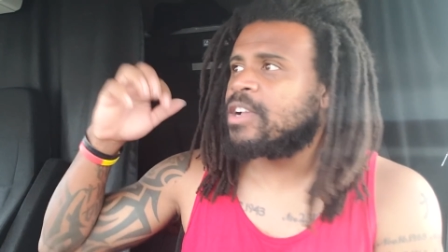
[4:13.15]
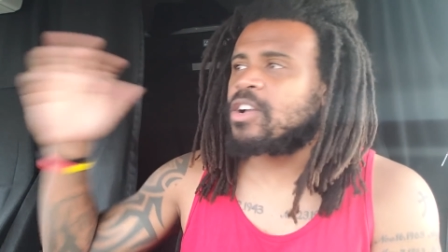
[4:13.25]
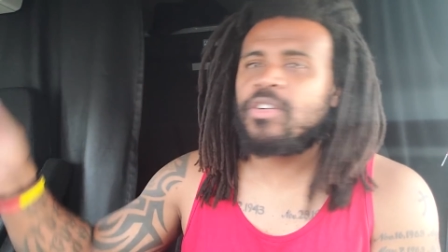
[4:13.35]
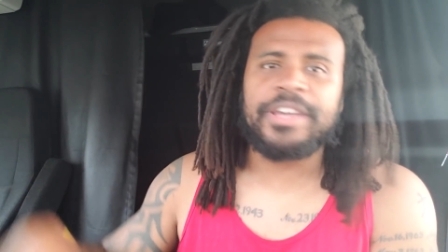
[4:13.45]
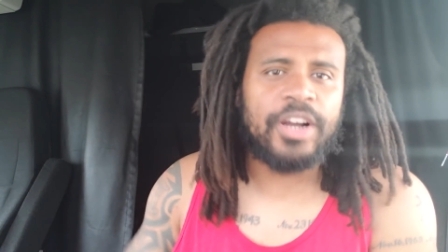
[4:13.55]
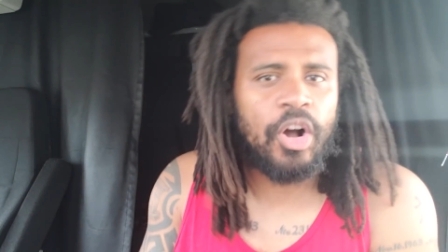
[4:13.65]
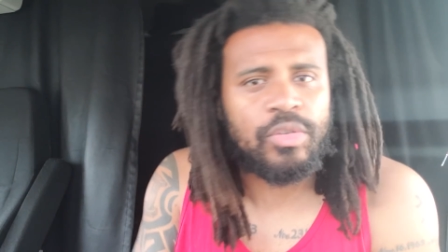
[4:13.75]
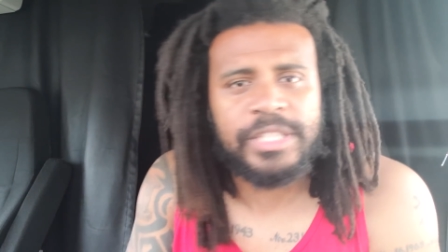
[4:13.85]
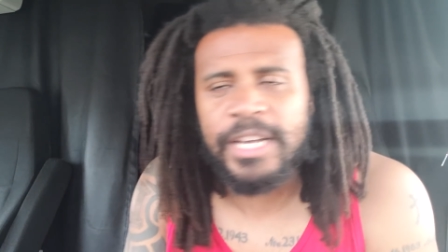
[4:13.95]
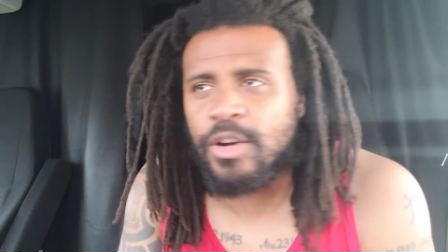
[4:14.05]
go get a
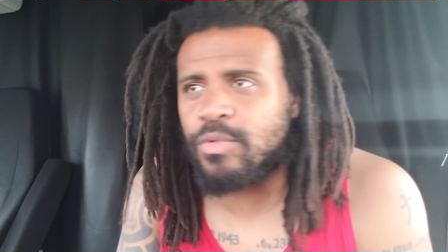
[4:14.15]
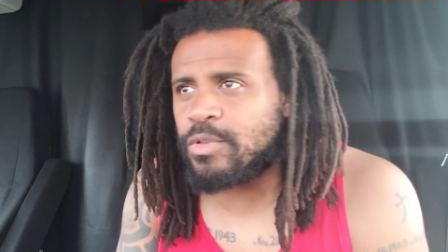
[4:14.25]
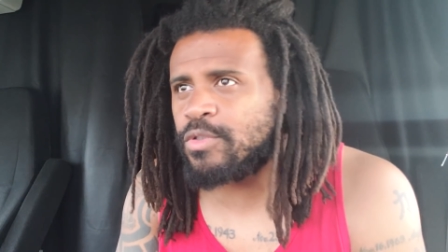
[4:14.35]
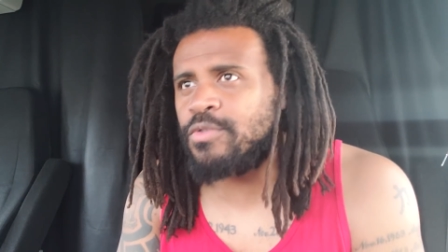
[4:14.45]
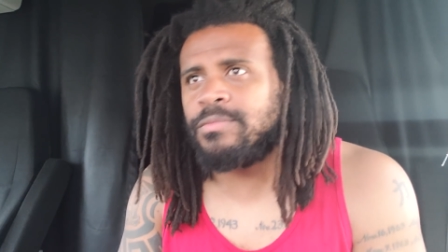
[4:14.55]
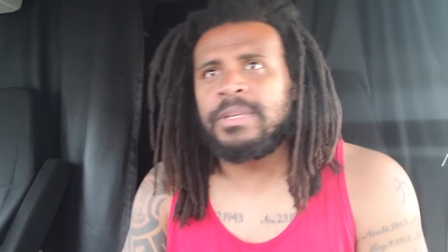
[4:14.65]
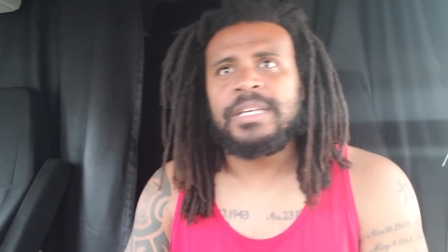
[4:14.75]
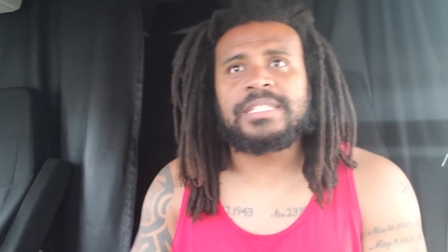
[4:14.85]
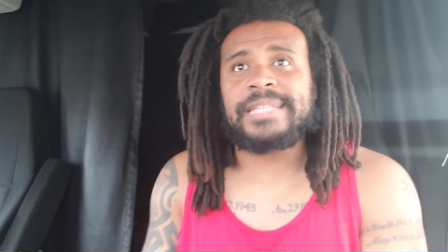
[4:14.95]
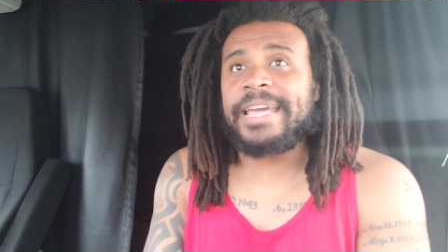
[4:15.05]
hotel
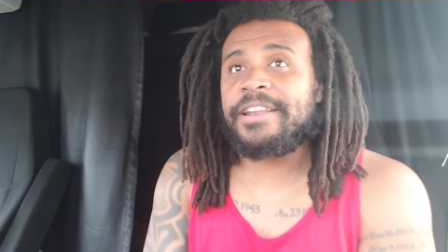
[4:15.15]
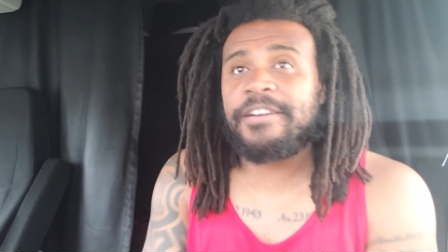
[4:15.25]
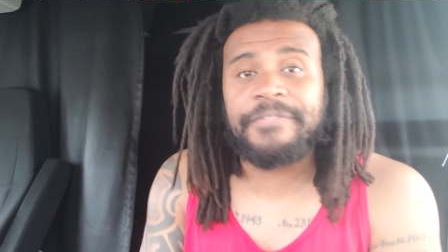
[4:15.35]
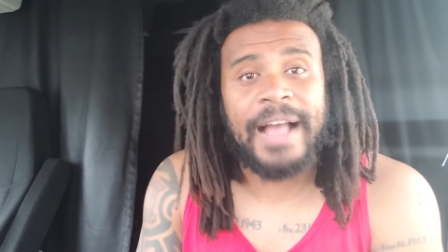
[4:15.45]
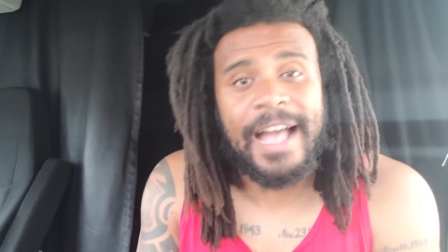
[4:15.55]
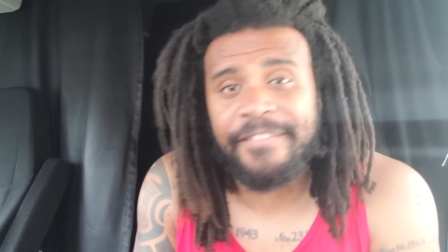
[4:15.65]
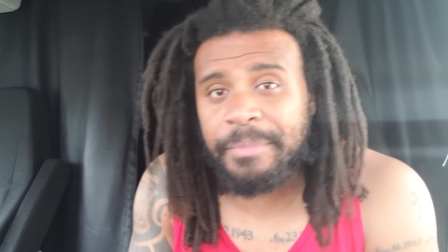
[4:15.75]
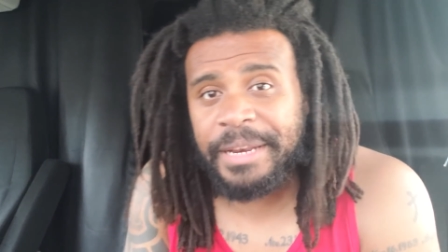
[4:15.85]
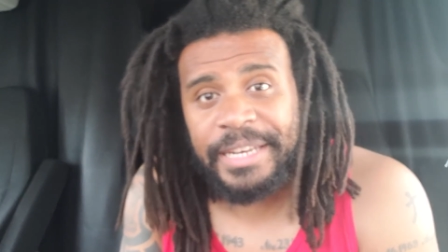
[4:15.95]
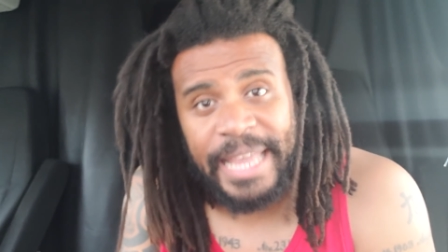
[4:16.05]
room, stay there for however
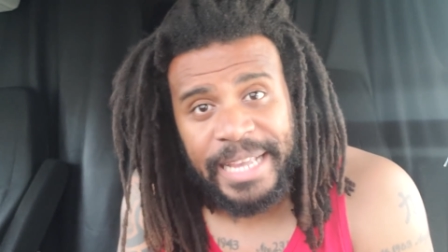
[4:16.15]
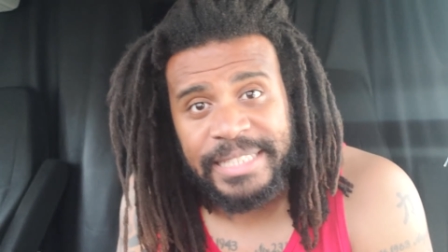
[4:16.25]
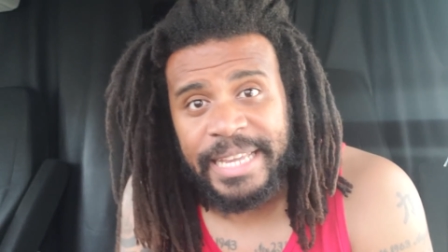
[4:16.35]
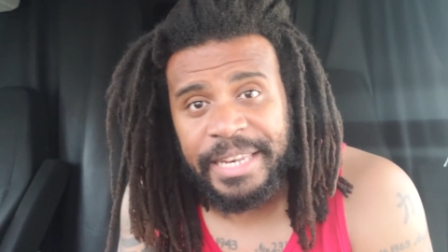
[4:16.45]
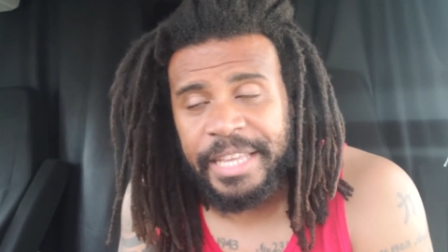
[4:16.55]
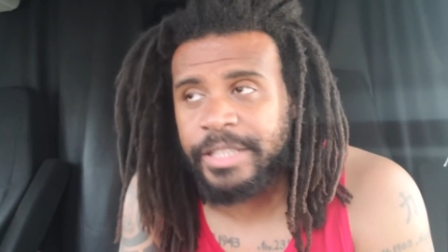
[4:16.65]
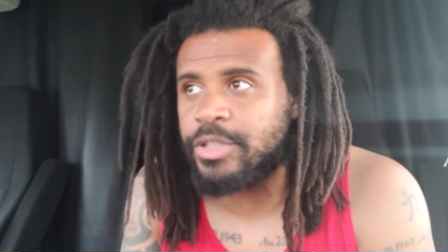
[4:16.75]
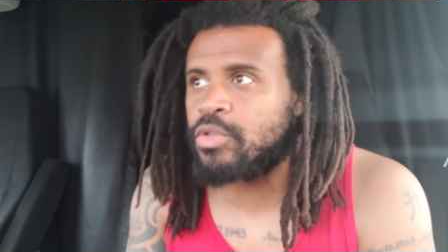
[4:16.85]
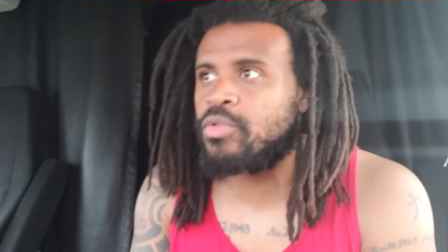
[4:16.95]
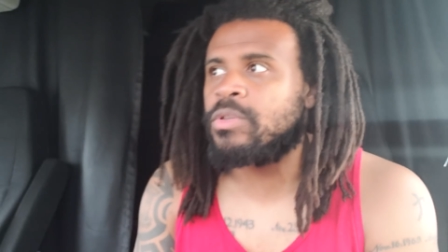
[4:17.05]
many days they need
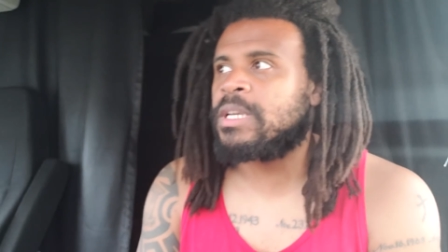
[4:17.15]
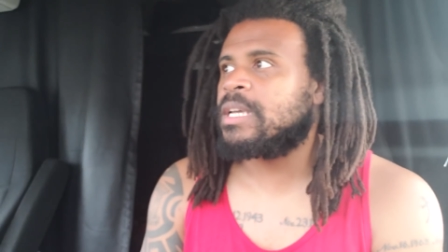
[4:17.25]
to,